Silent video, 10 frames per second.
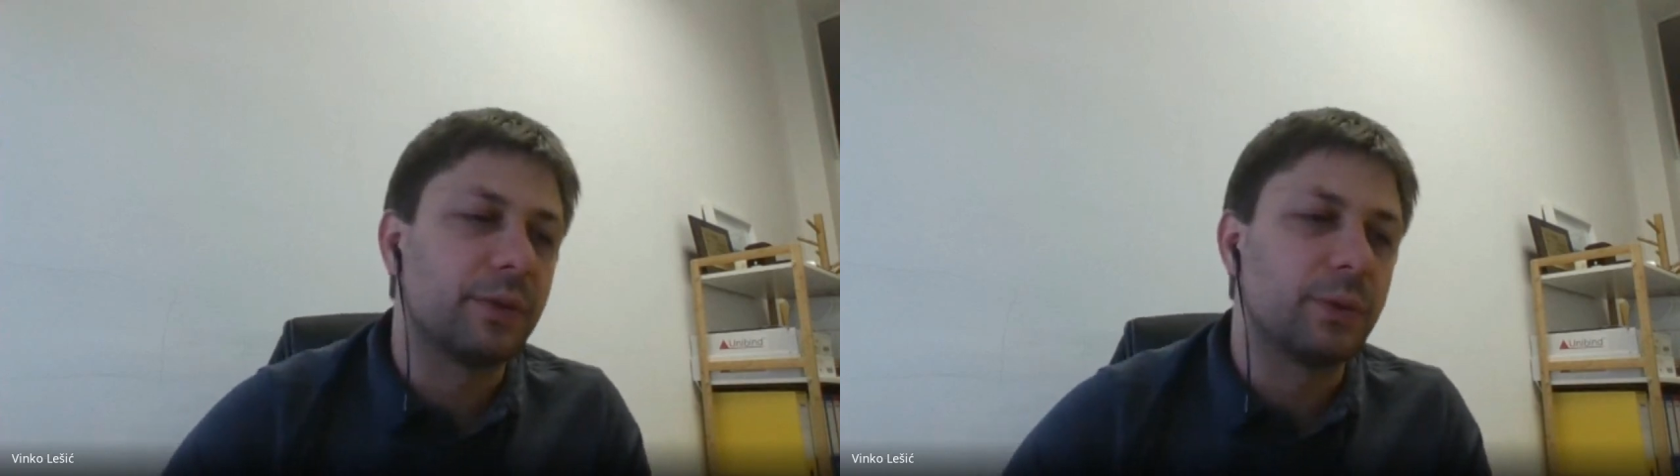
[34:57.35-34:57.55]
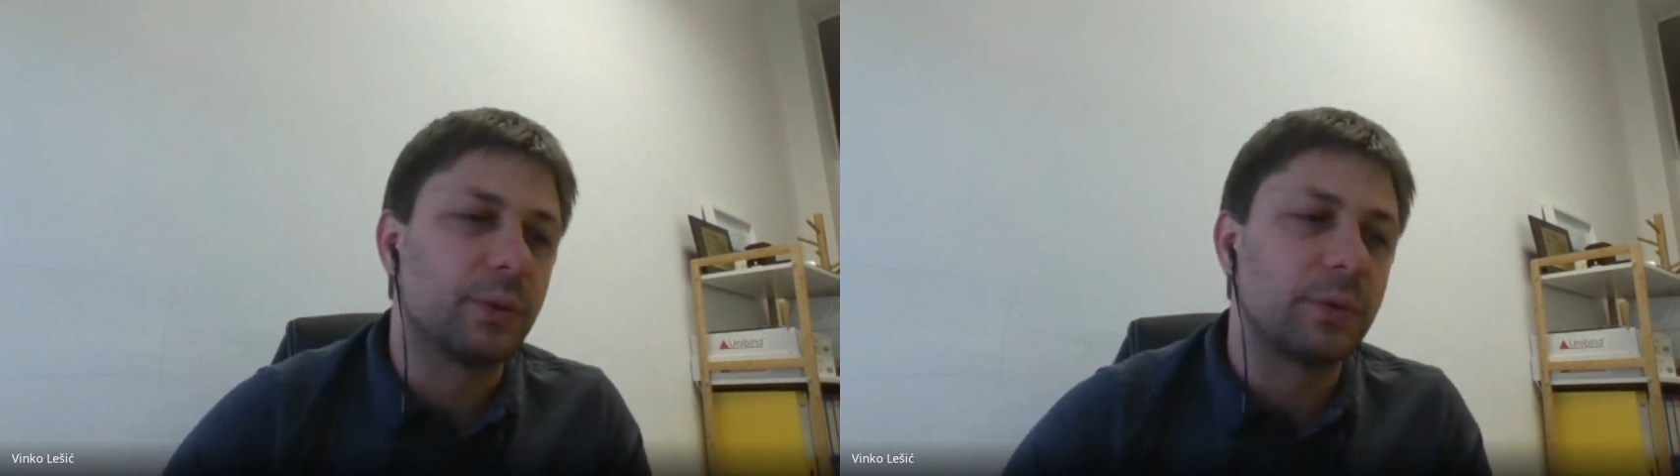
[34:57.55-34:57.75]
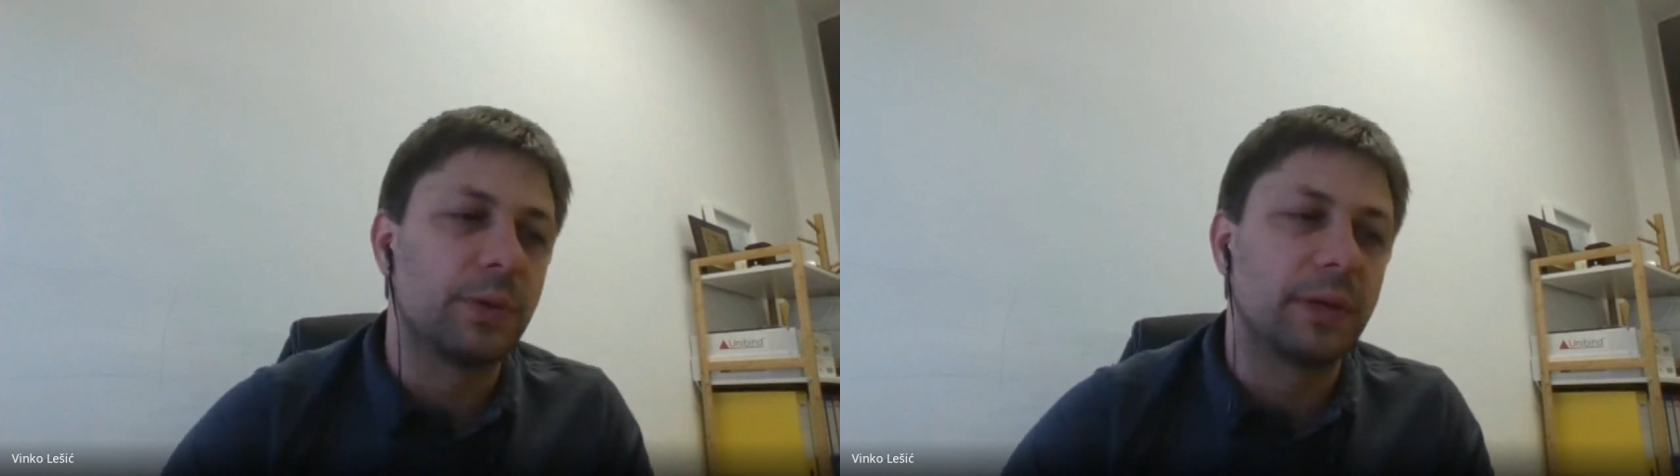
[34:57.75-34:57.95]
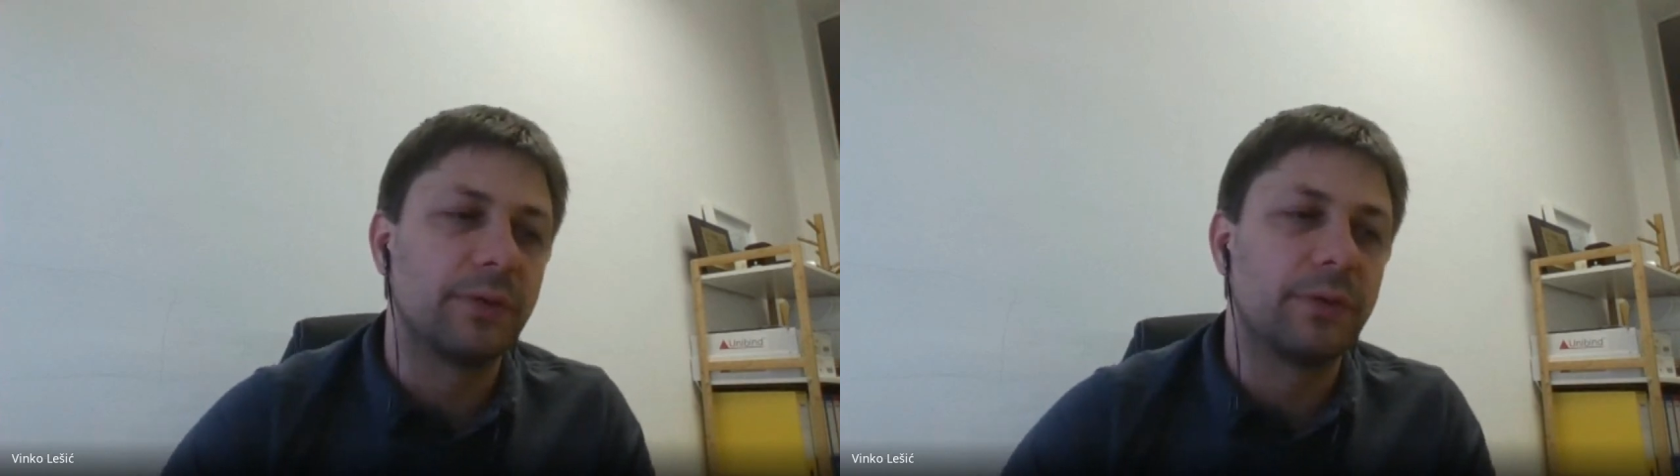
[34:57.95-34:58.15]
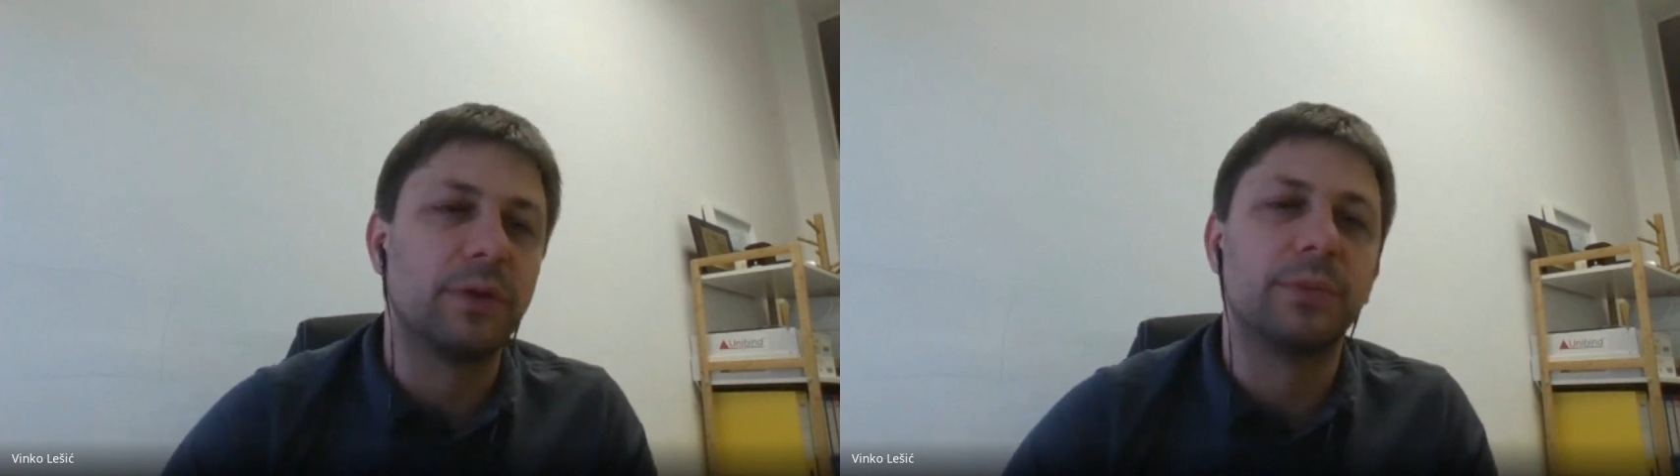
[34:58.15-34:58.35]
to you, you can
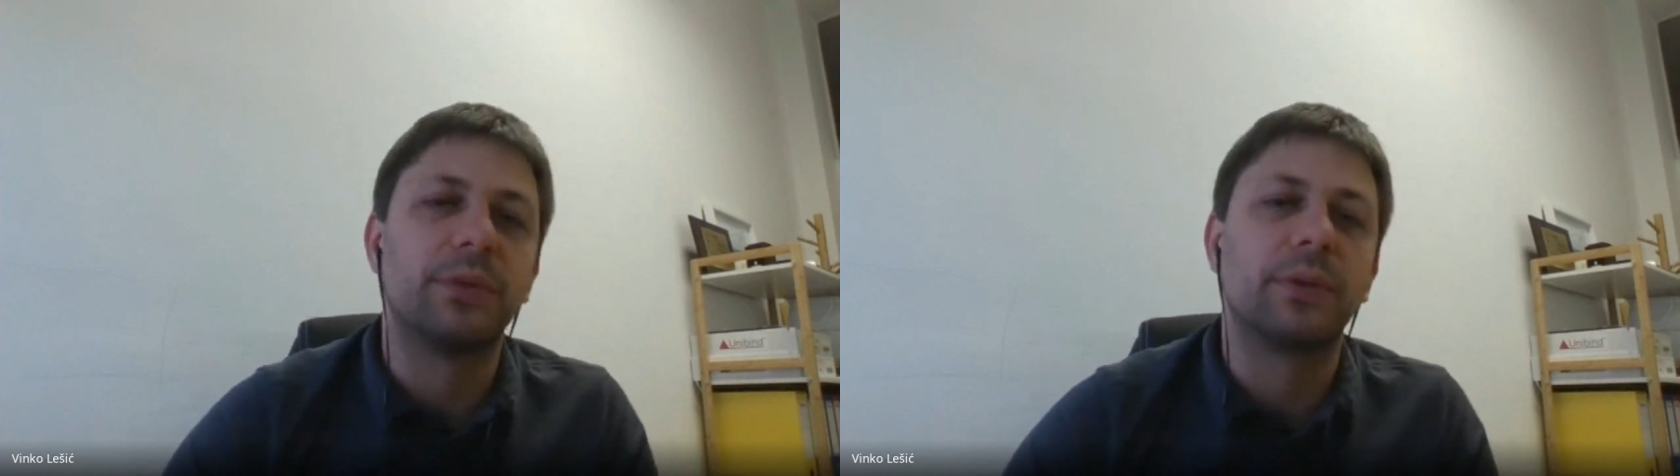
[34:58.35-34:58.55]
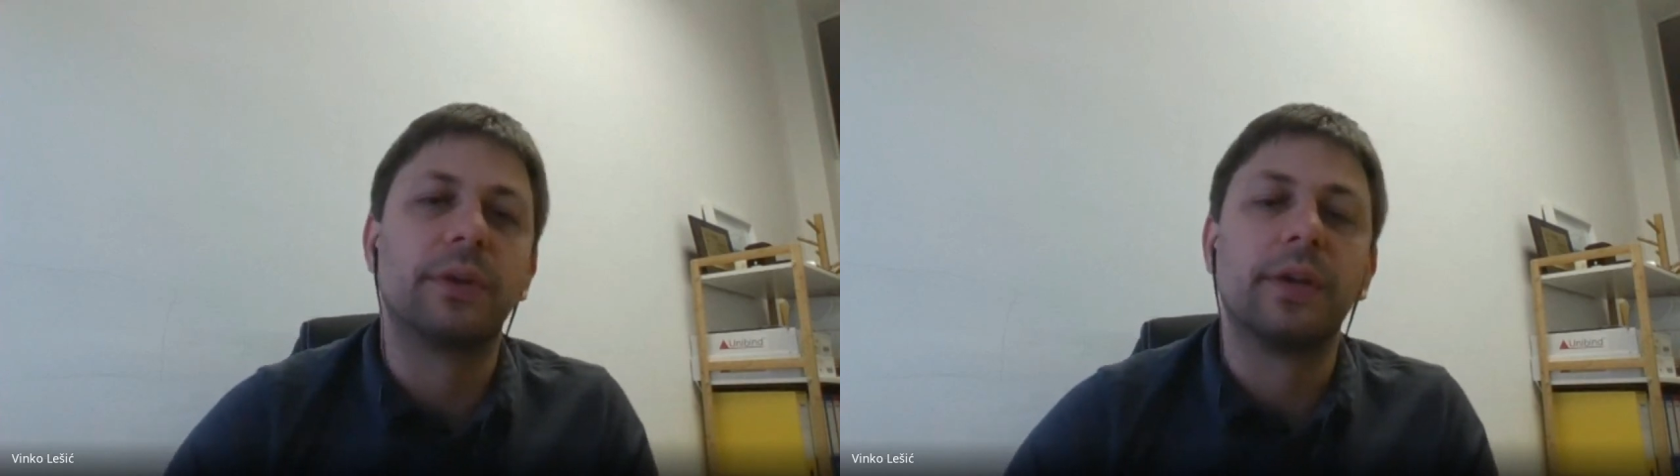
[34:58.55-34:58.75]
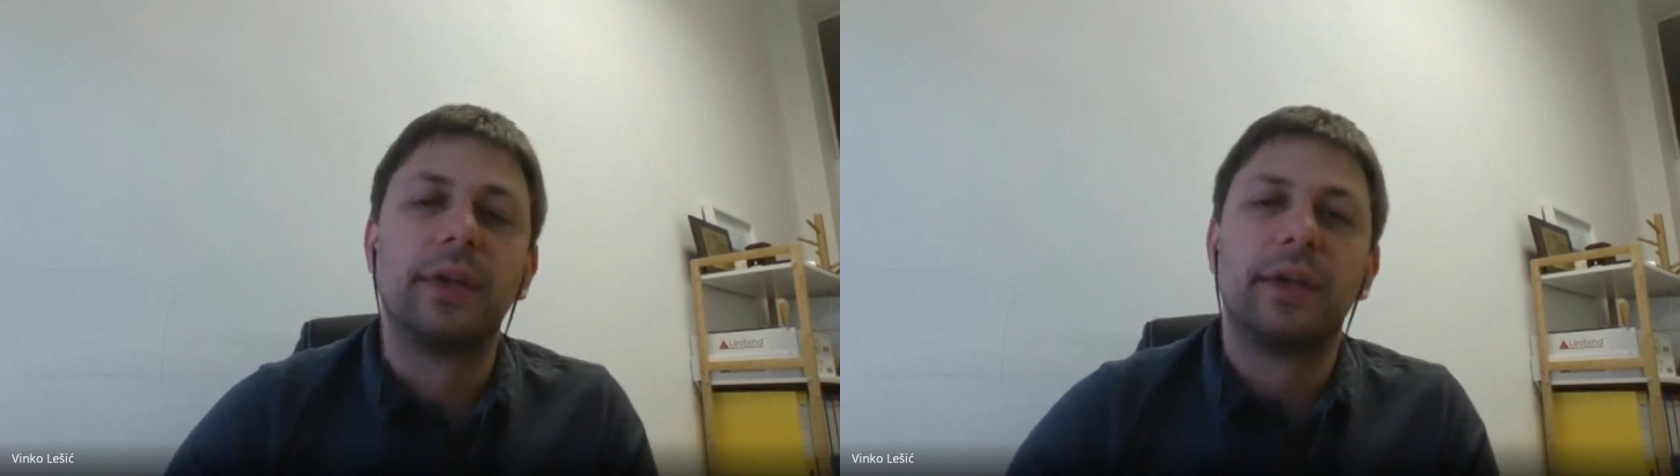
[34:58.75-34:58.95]
form your